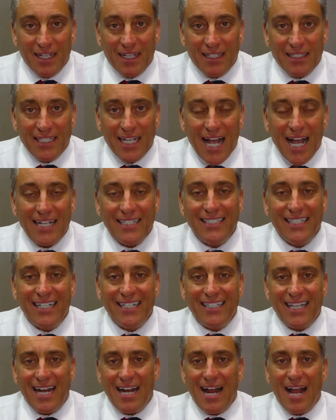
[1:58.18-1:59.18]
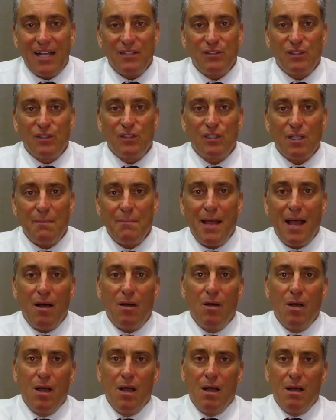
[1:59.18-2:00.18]
And the idea that it has to
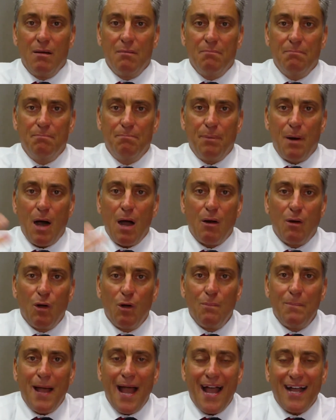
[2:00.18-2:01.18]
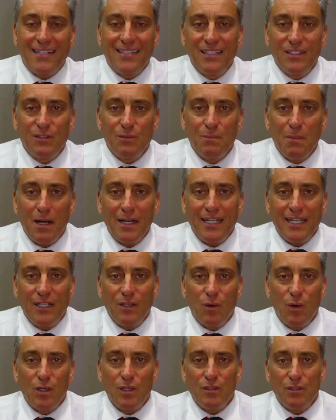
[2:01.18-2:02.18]
somehow borrow back this money
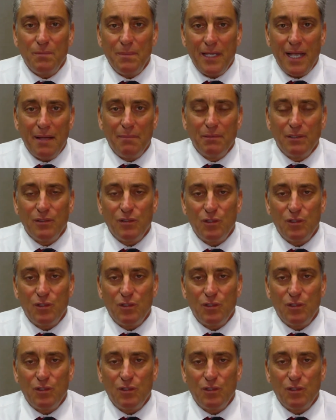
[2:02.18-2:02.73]
in order to be able